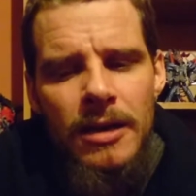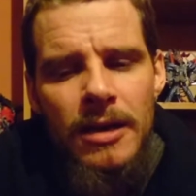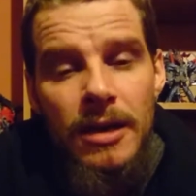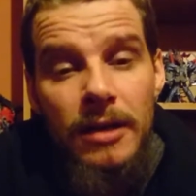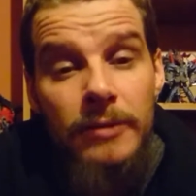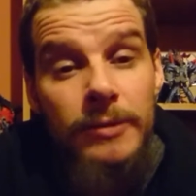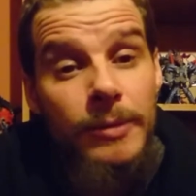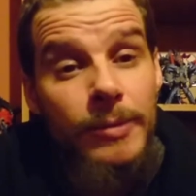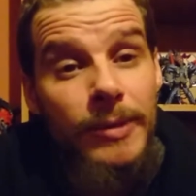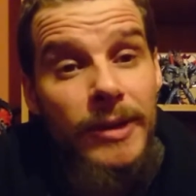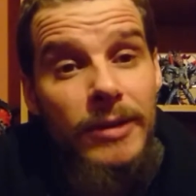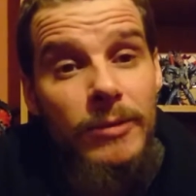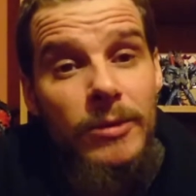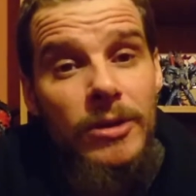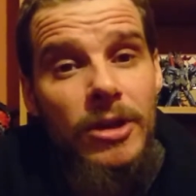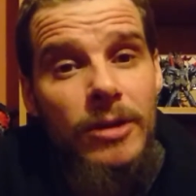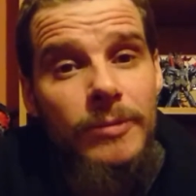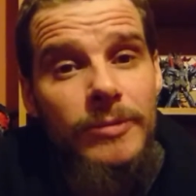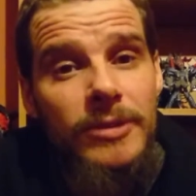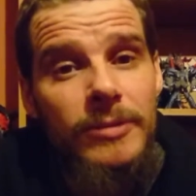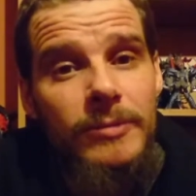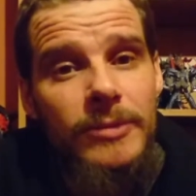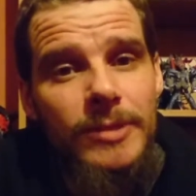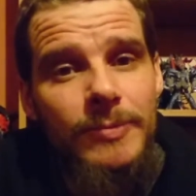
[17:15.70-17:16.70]
I'll be back with
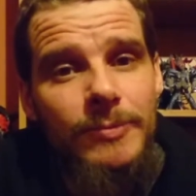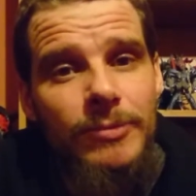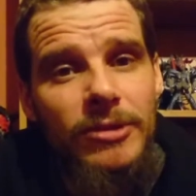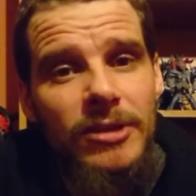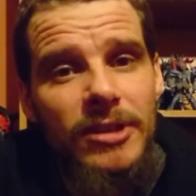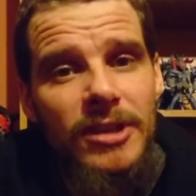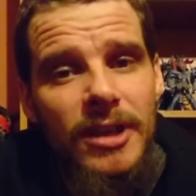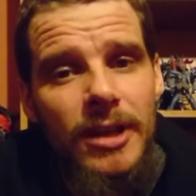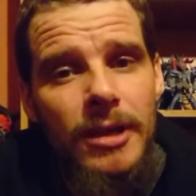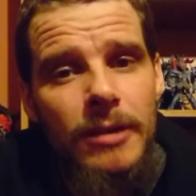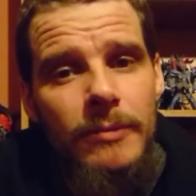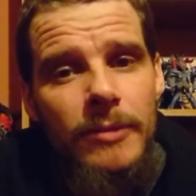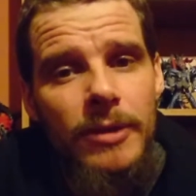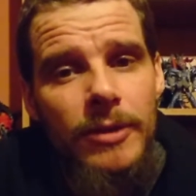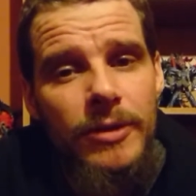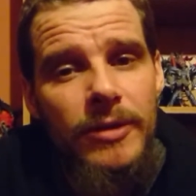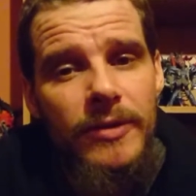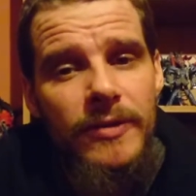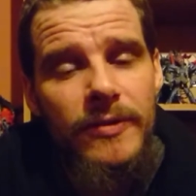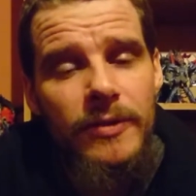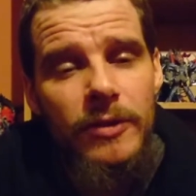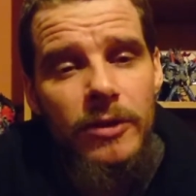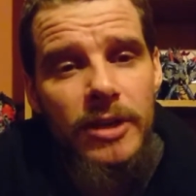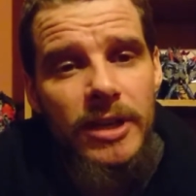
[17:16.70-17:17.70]
Optimus Prime, the
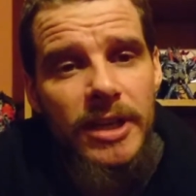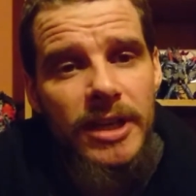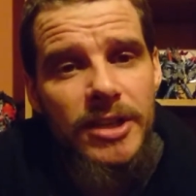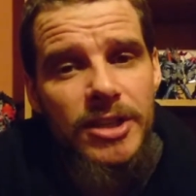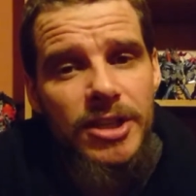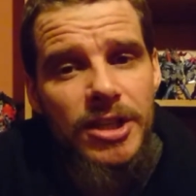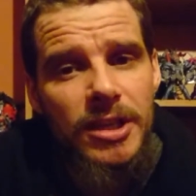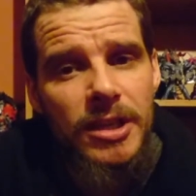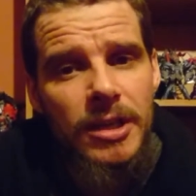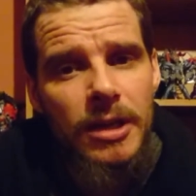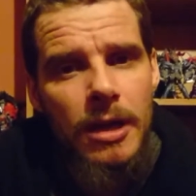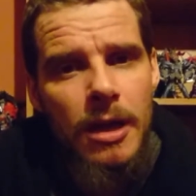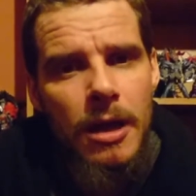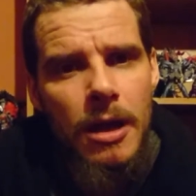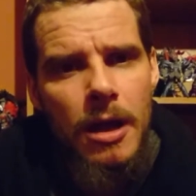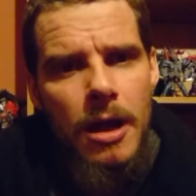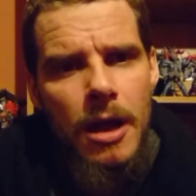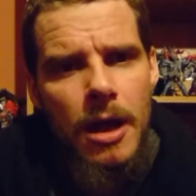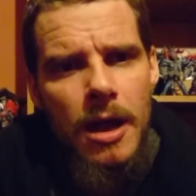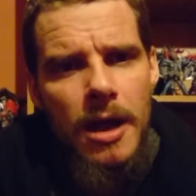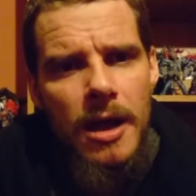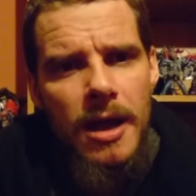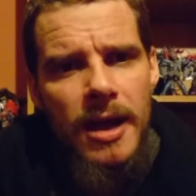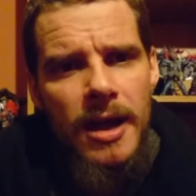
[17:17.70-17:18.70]
Voyager,
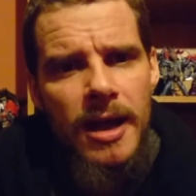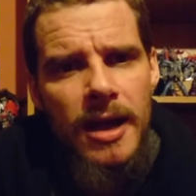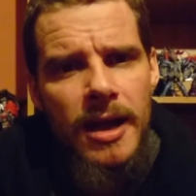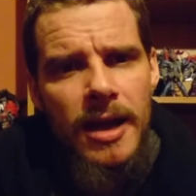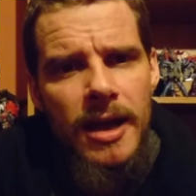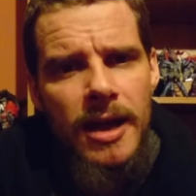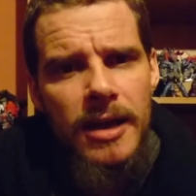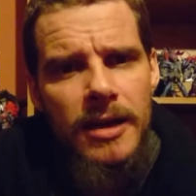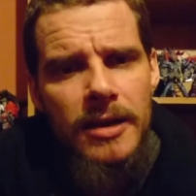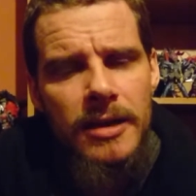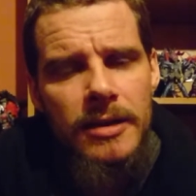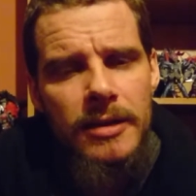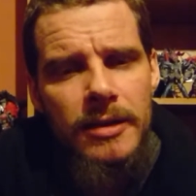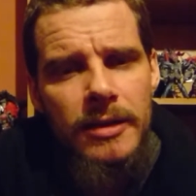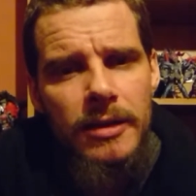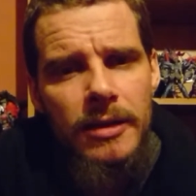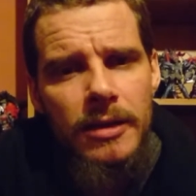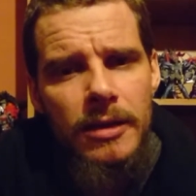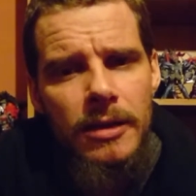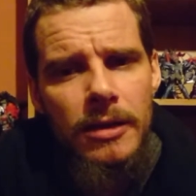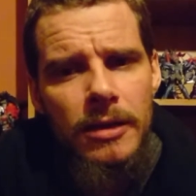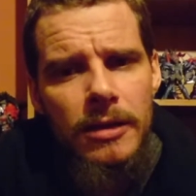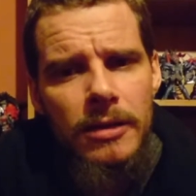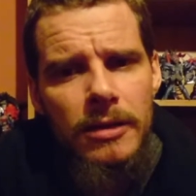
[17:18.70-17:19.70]
and
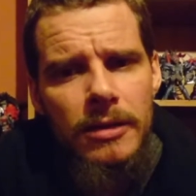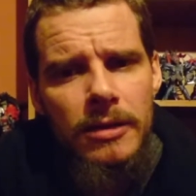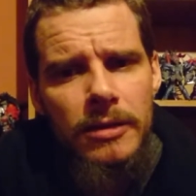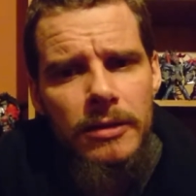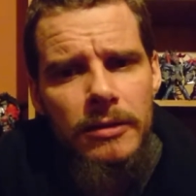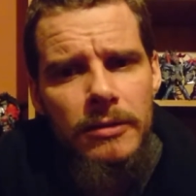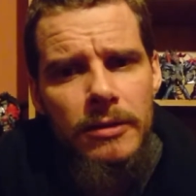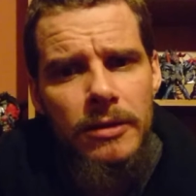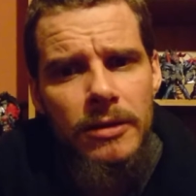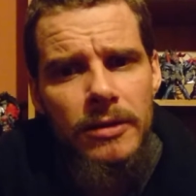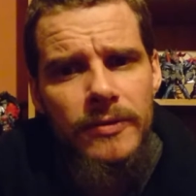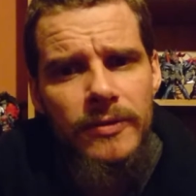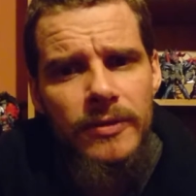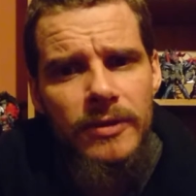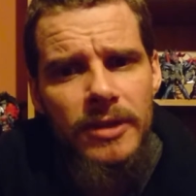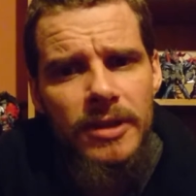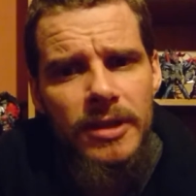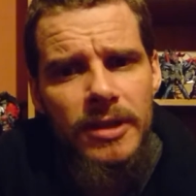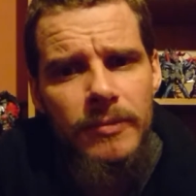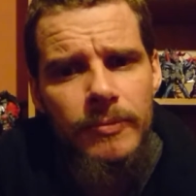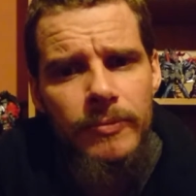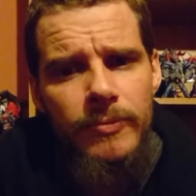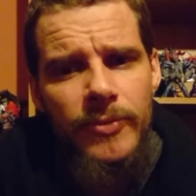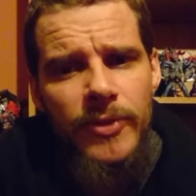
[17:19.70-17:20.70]

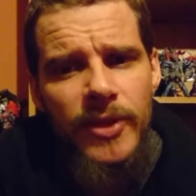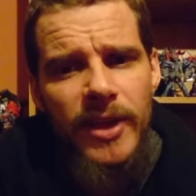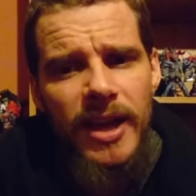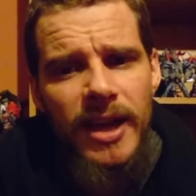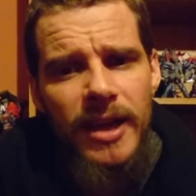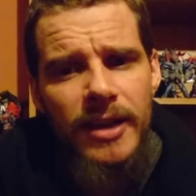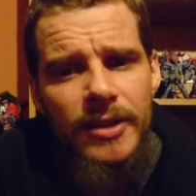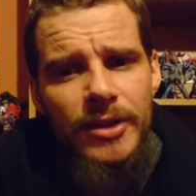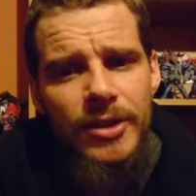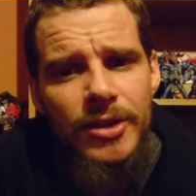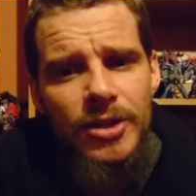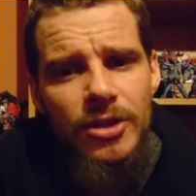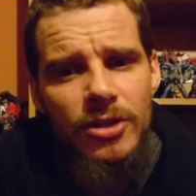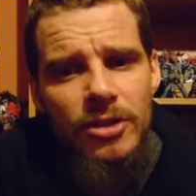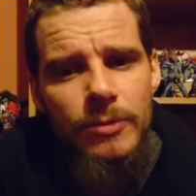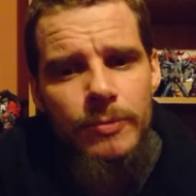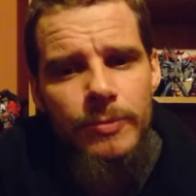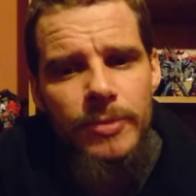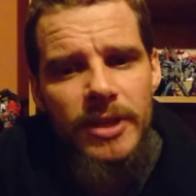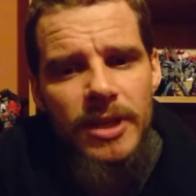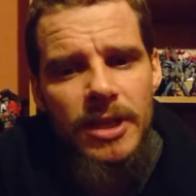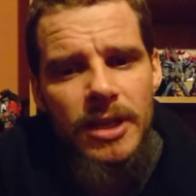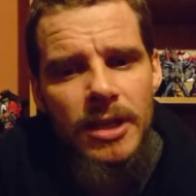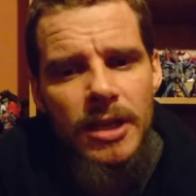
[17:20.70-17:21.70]
hopefully that should
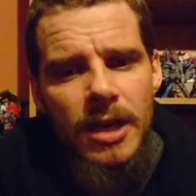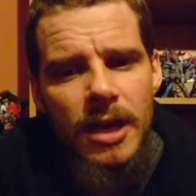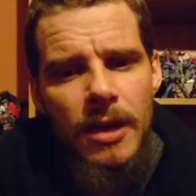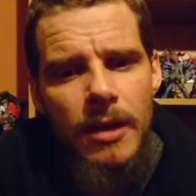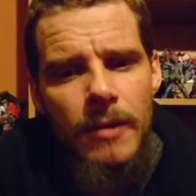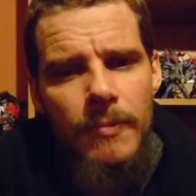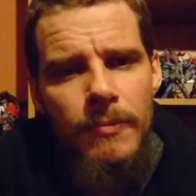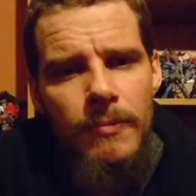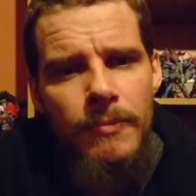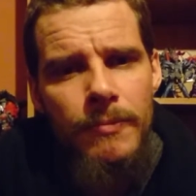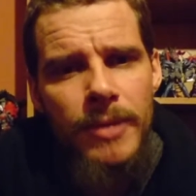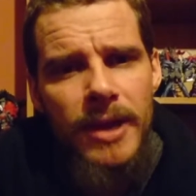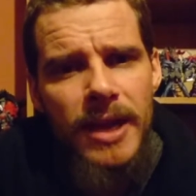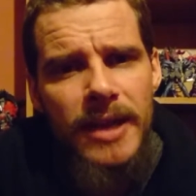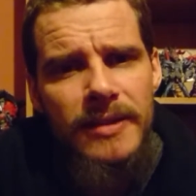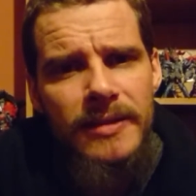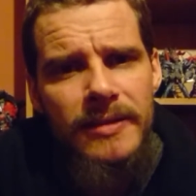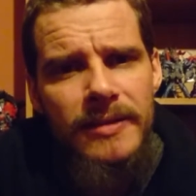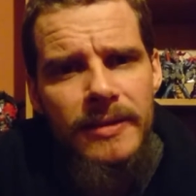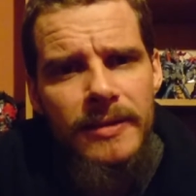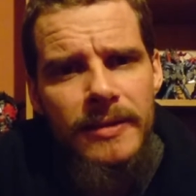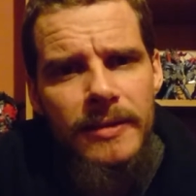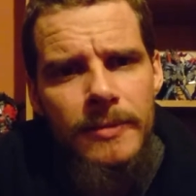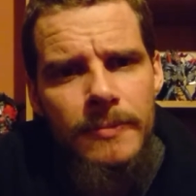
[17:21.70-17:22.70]
be
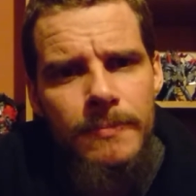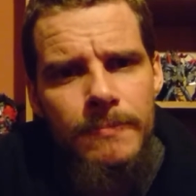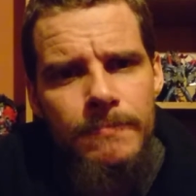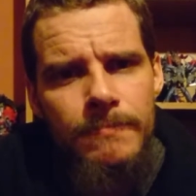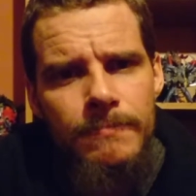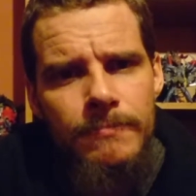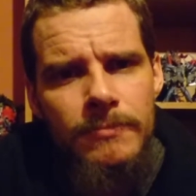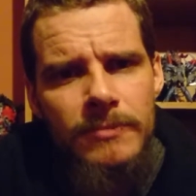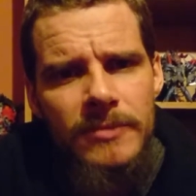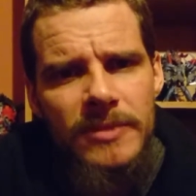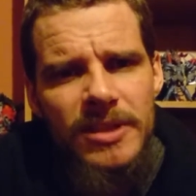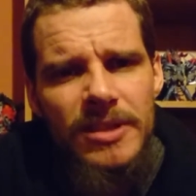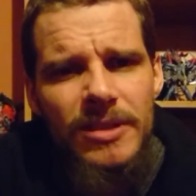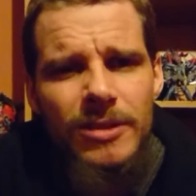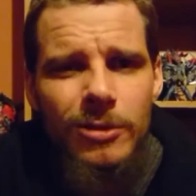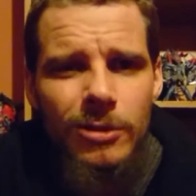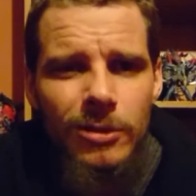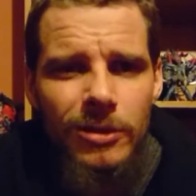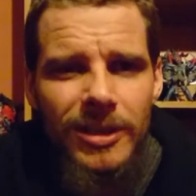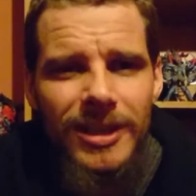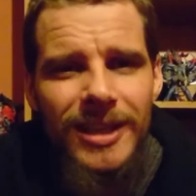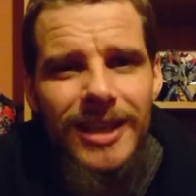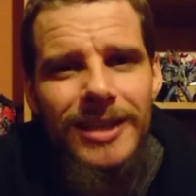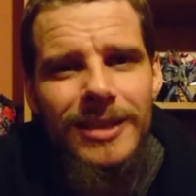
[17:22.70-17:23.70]
better
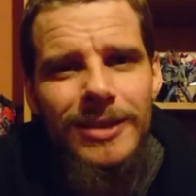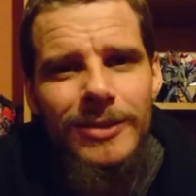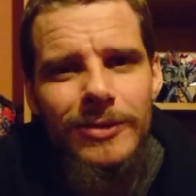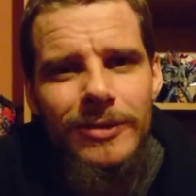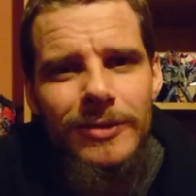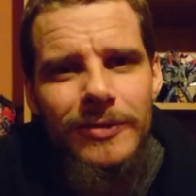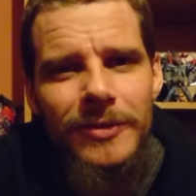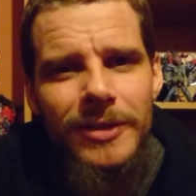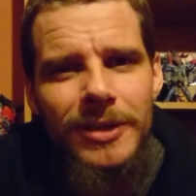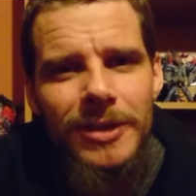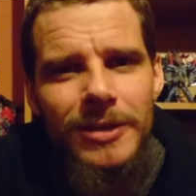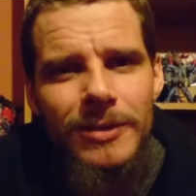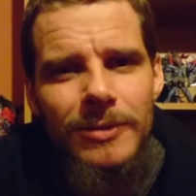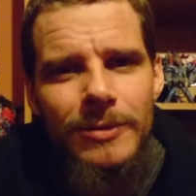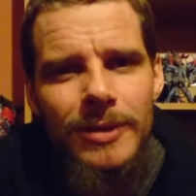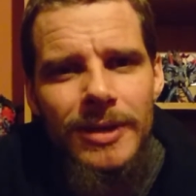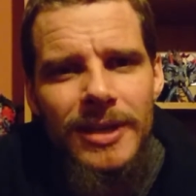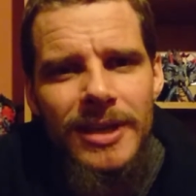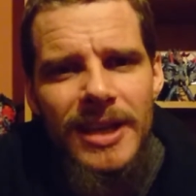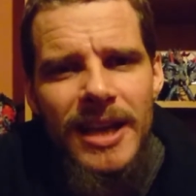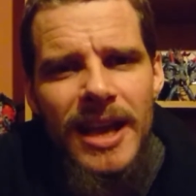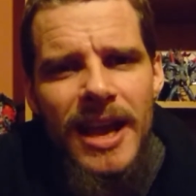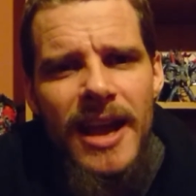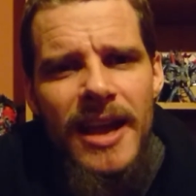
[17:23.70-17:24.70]
toy and review.
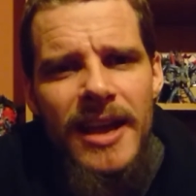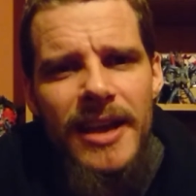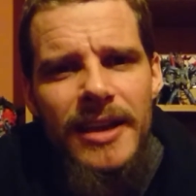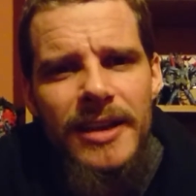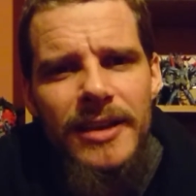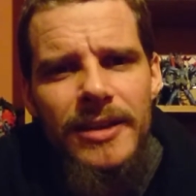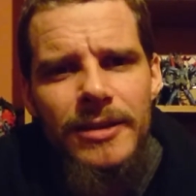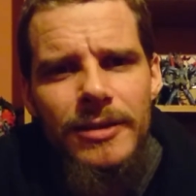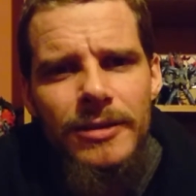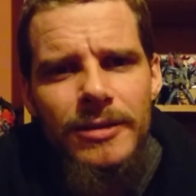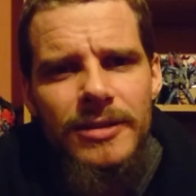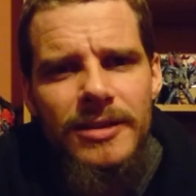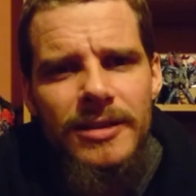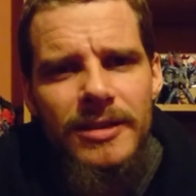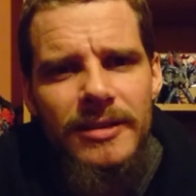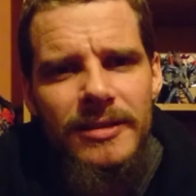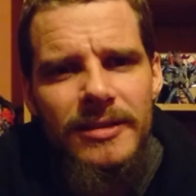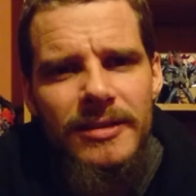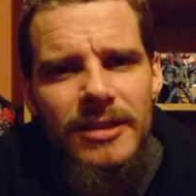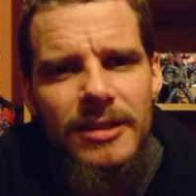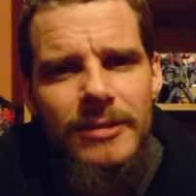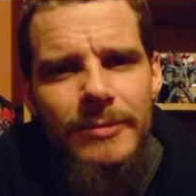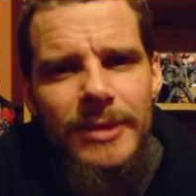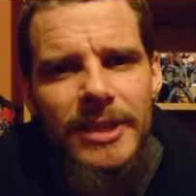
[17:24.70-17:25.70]
You shall
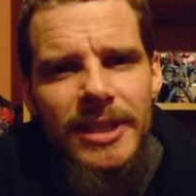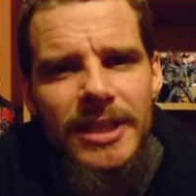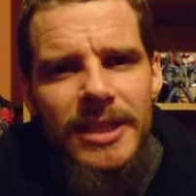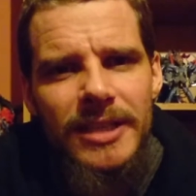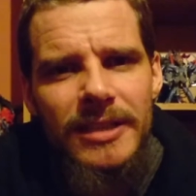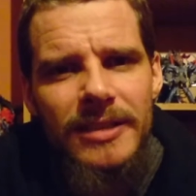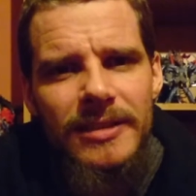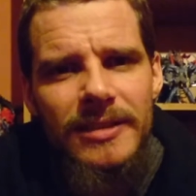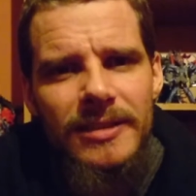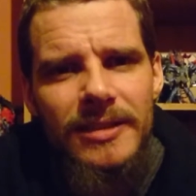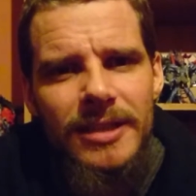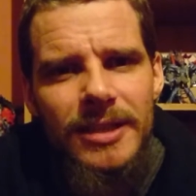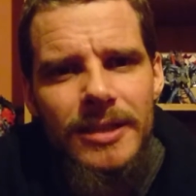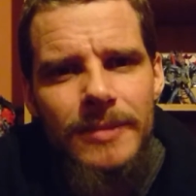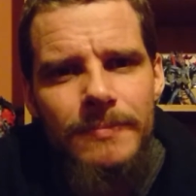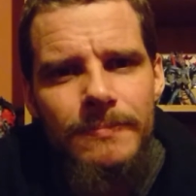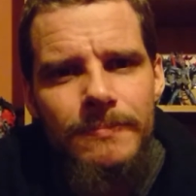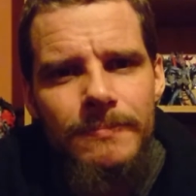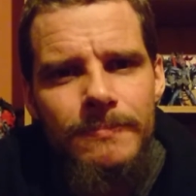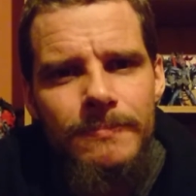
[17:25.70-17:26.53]
see me next time.